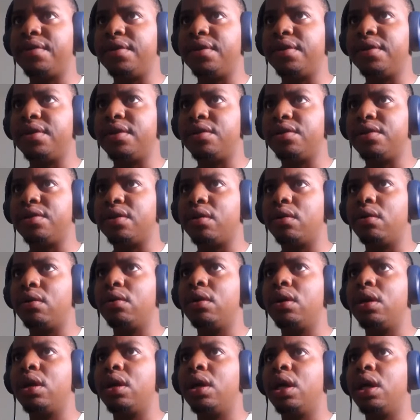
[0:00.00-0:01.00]
years
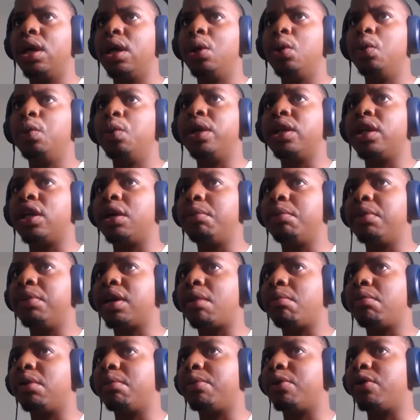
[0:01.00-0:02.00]
ago, we end up
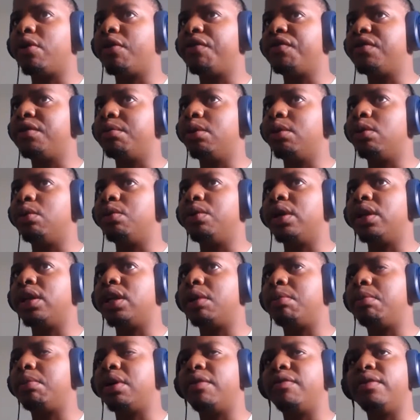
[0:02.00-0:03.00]
becoming profitable. We end
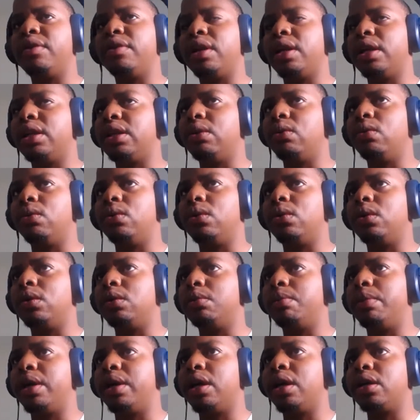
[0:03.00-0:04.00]
up having the World
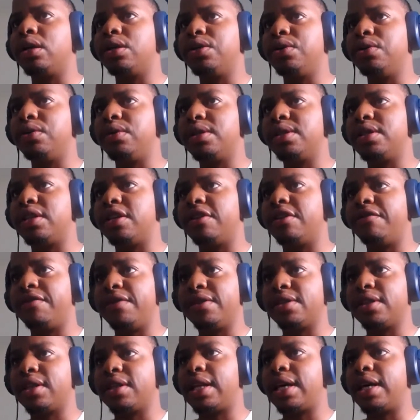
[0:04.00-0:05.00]
Bank, UNICEF
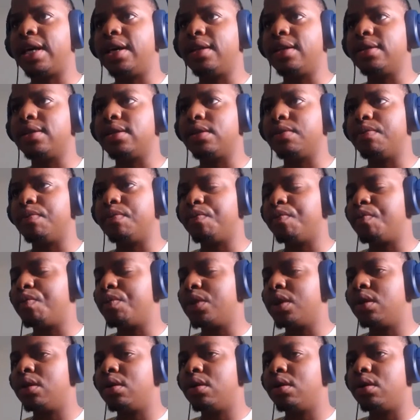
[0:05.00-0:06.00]
as clients,
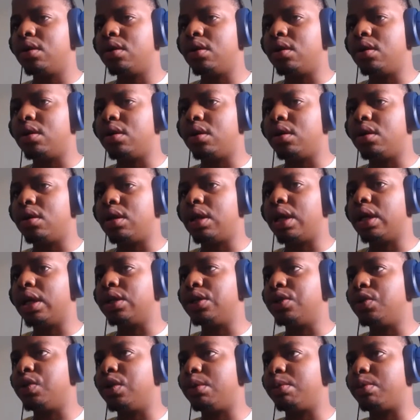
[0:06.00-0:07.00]

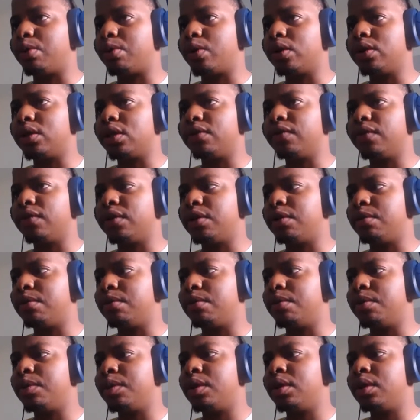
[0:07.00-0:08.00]
doing projects for them.
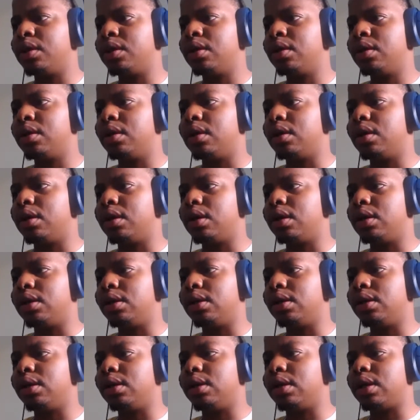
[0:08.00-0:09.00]

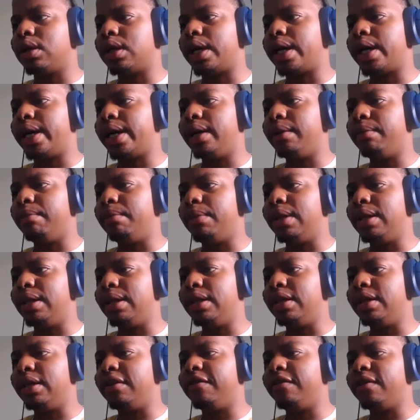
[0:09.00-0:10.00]
And I
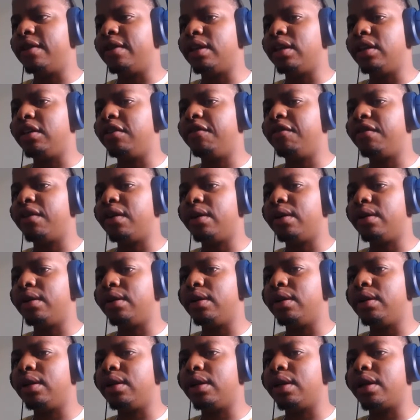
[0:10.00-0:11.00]
believe that if I
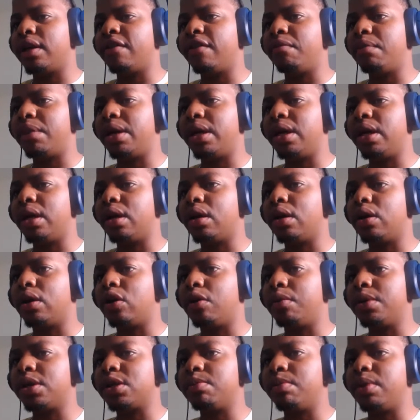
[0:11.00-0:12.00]
didn't have my
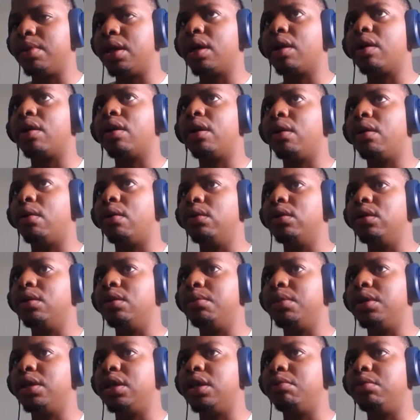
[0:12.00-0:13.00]
economics background, I wouldn't
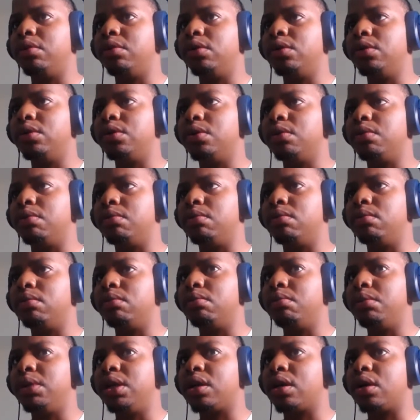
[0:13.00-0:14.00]
be able to
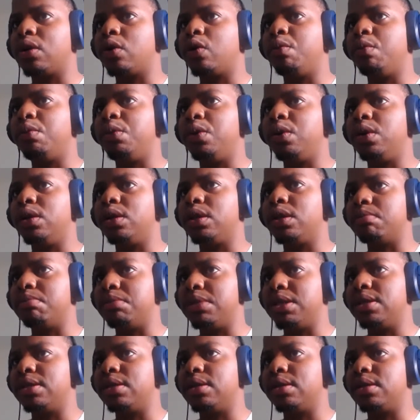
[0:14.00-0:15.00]
make a community a
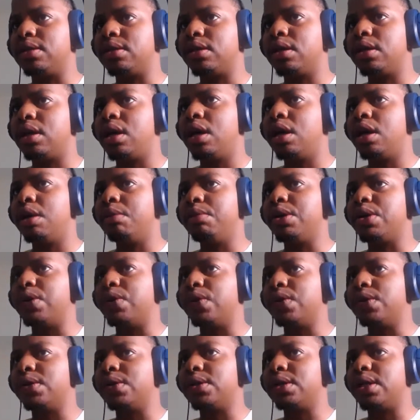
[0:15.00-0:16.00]
business,
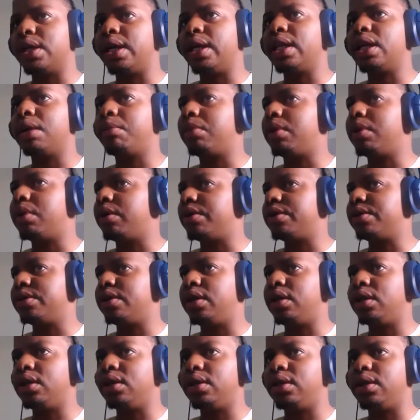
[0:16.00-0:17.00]
because I end up
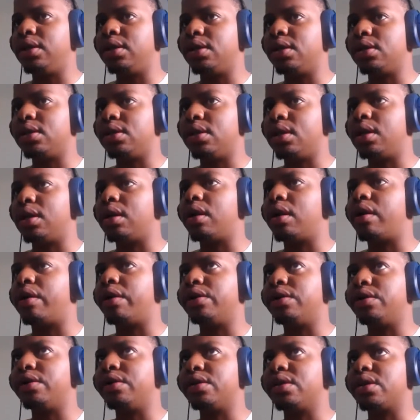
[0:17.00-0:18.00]
understanding things in a
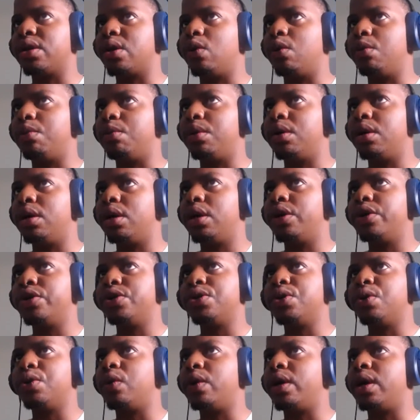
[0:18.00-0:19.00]
larger scope.
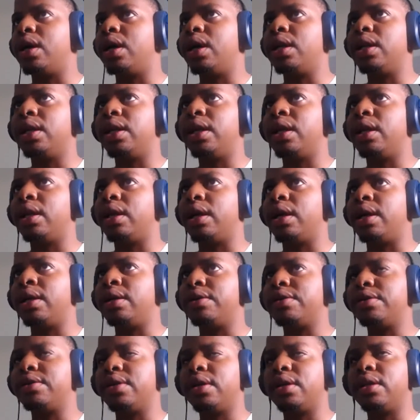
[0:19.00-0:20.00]
So I
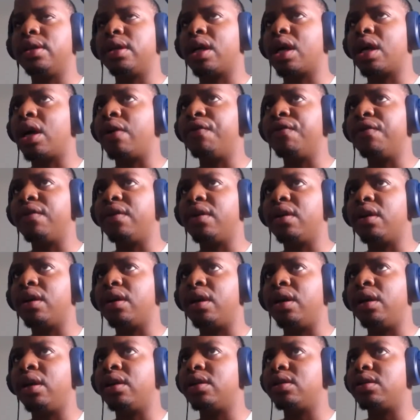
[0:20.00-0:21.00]
understand accounting,
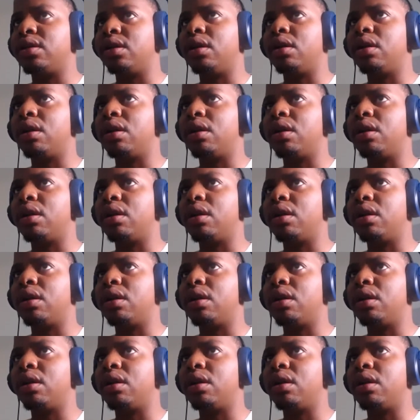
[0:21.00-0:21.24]
I understand